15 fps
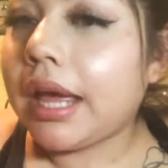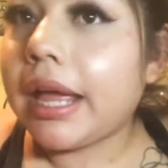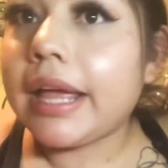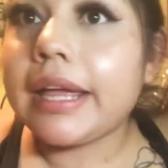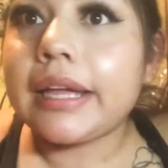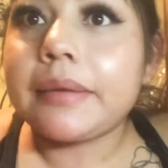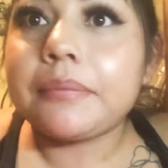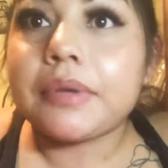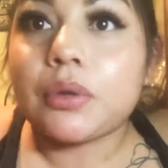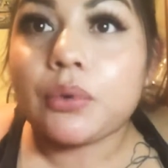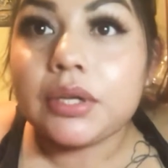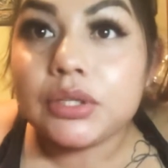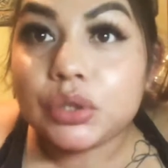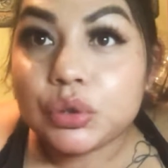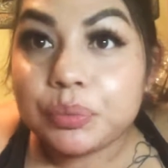i am
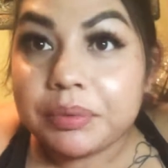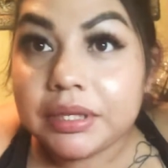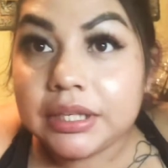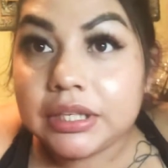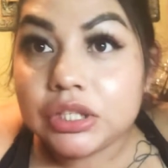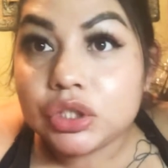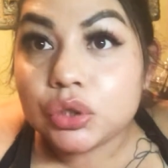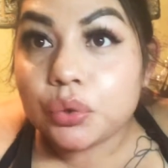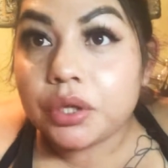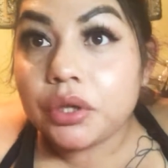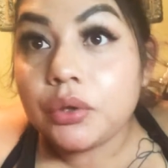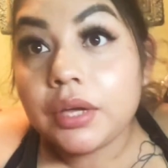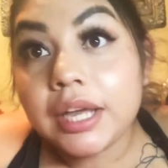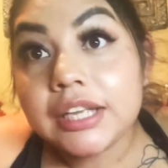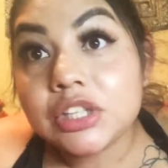going to be showing
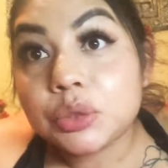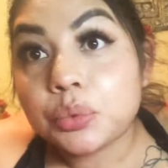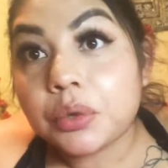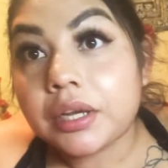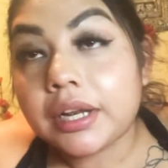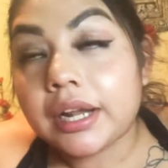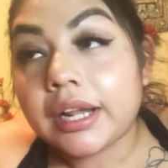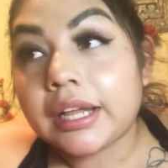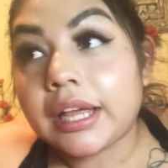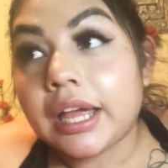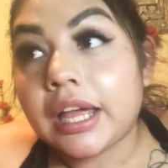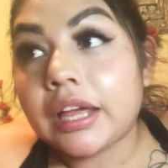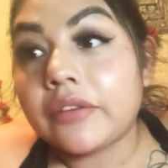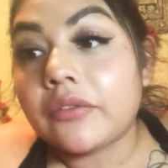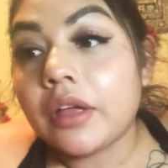you guys what i
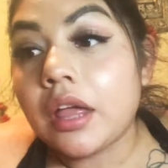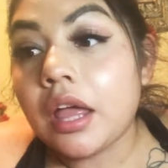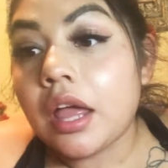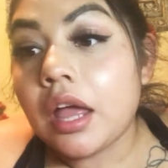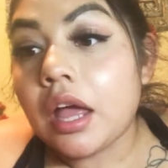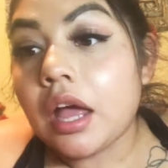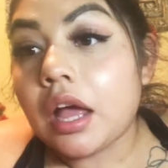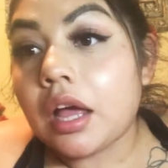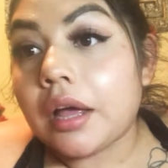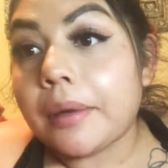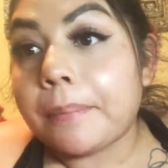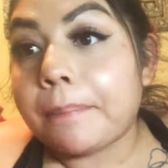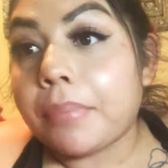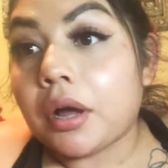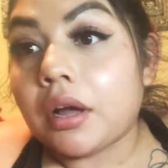have
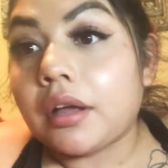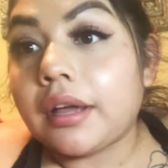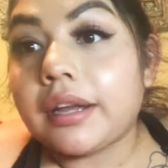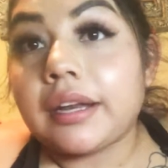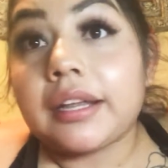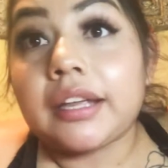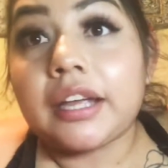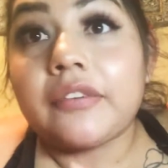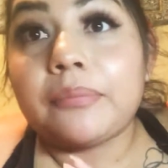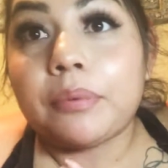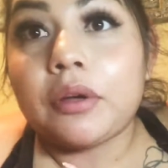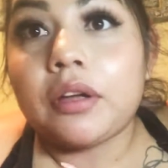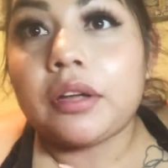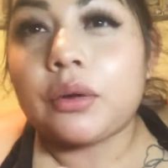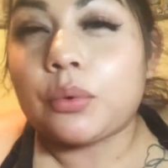uh, bought and I have
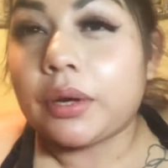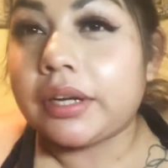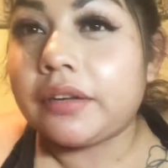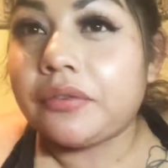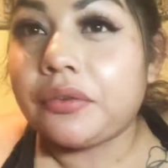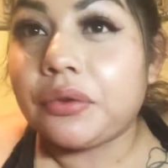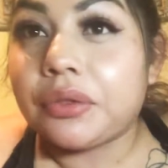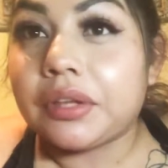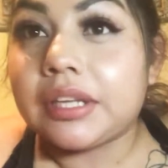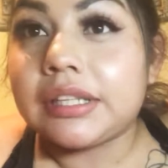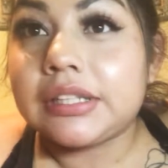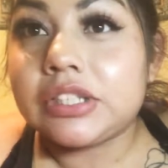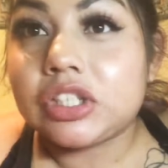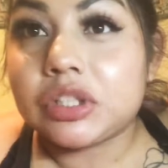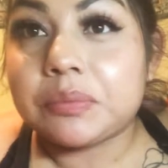bought quite a few
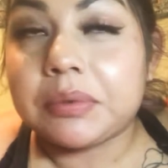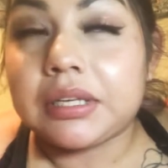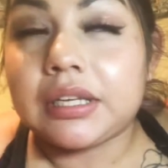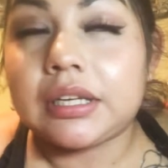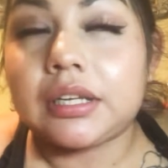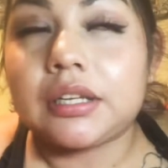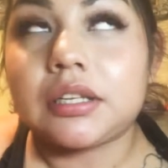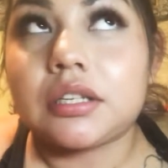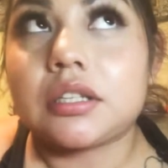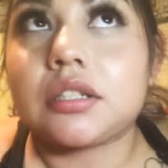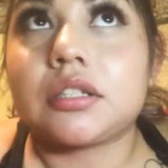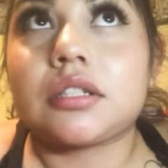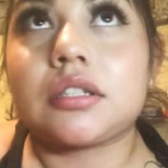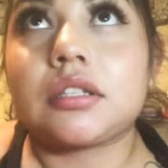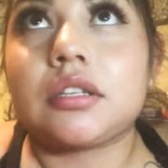things just
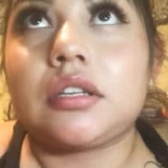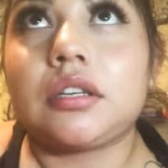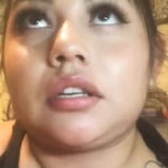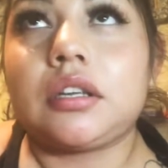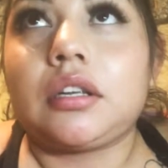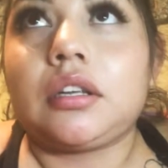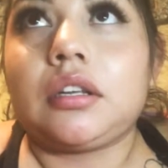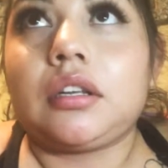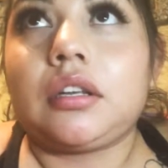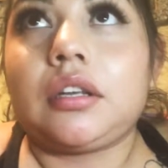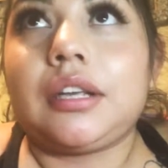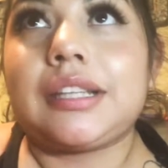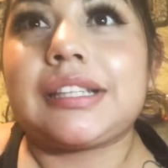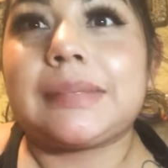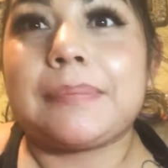because
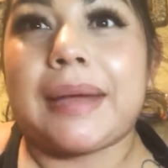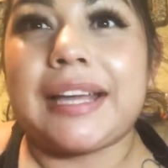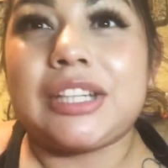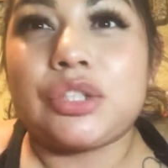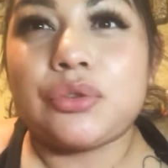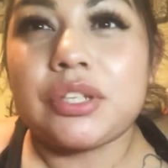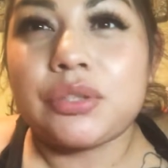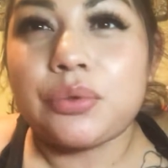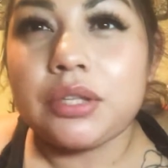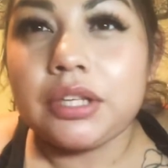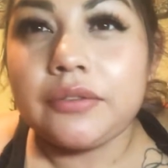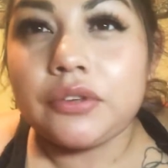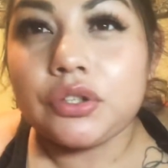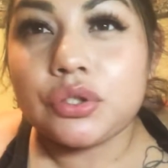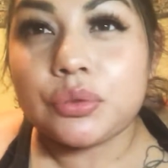it's my stress
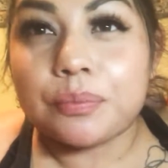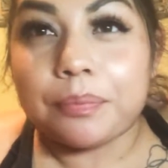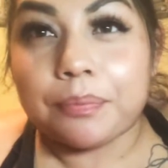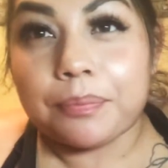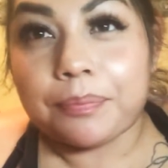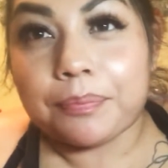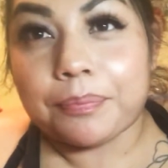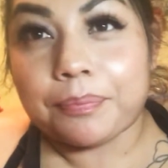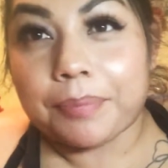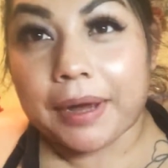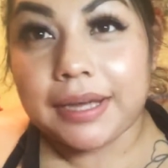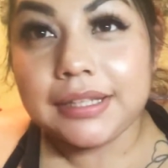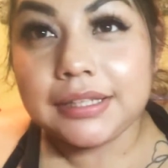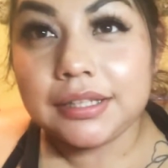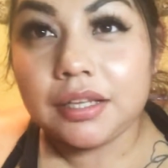reliever to
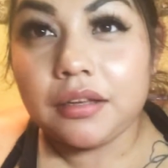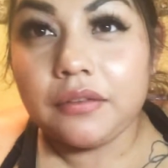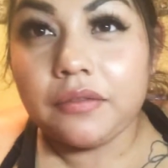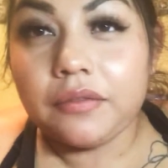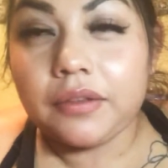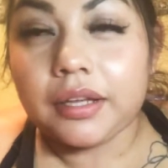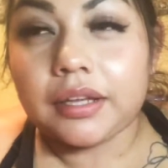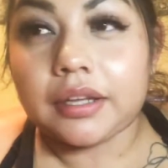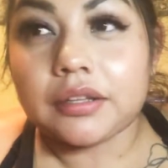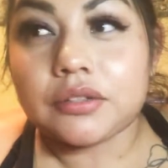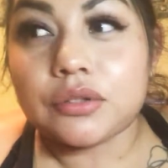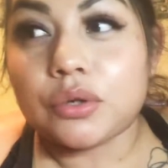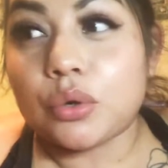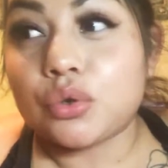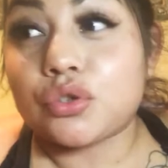buy stuff like
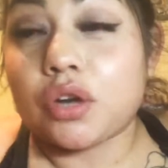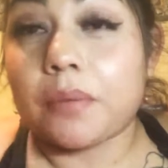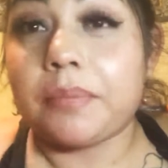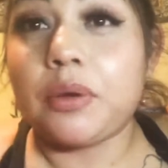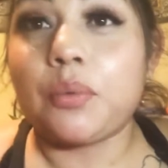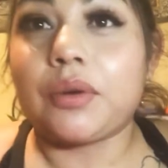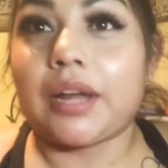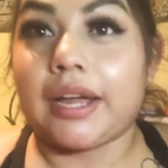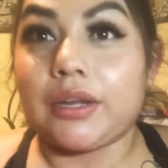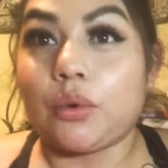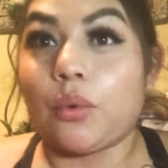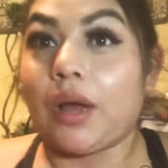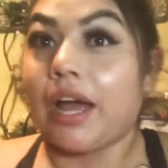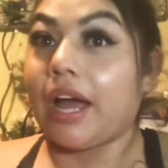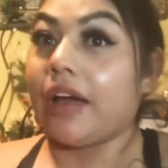to go shopping when I
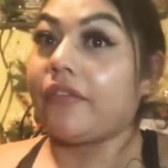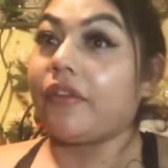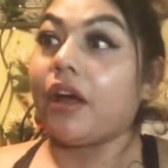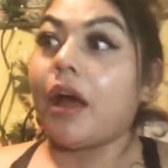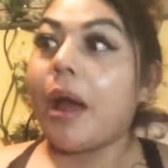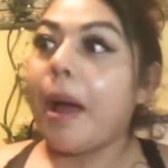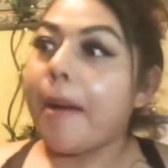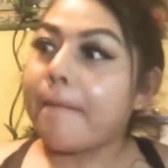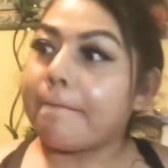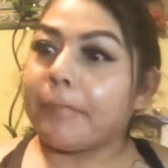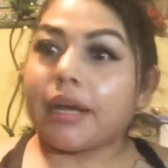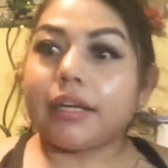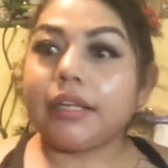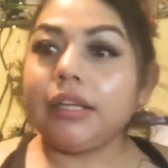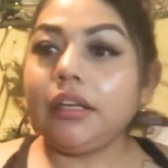don't have
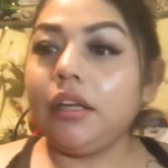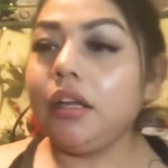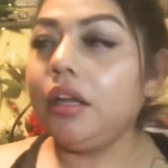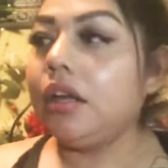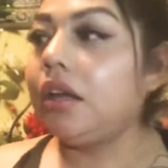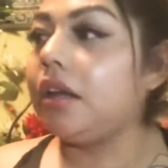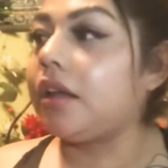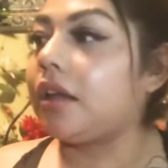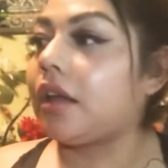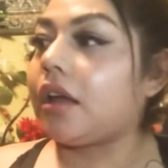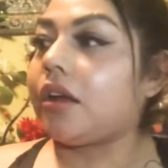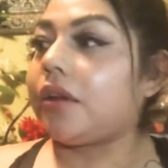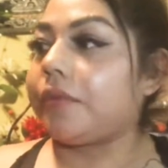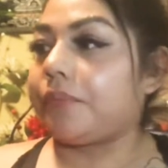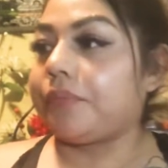money
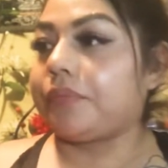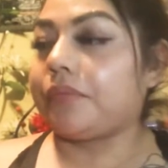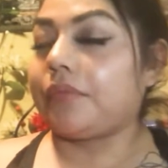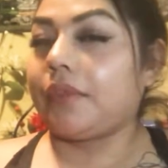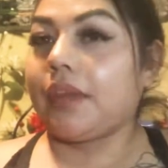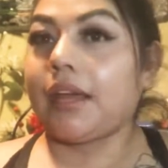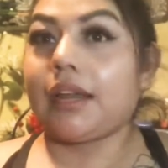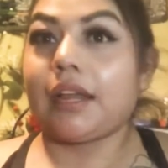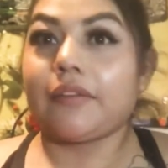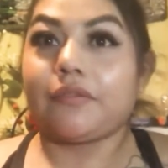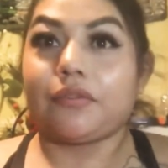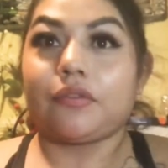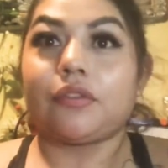um, and I